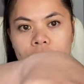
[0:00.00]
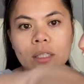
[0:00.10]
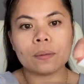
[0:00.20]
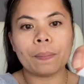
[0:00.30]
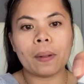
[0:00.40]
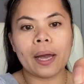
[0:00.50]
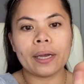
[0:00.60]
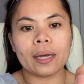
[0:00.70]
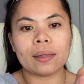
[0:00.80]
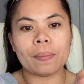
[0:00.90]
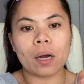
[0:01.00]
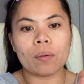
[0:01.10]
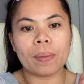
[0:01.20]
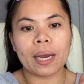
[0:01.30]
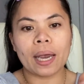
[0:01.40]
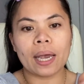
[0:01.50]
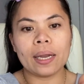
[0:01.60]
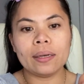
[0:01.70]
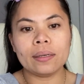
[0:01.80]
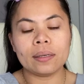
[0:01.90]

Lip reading: just apply it at the back of my hand.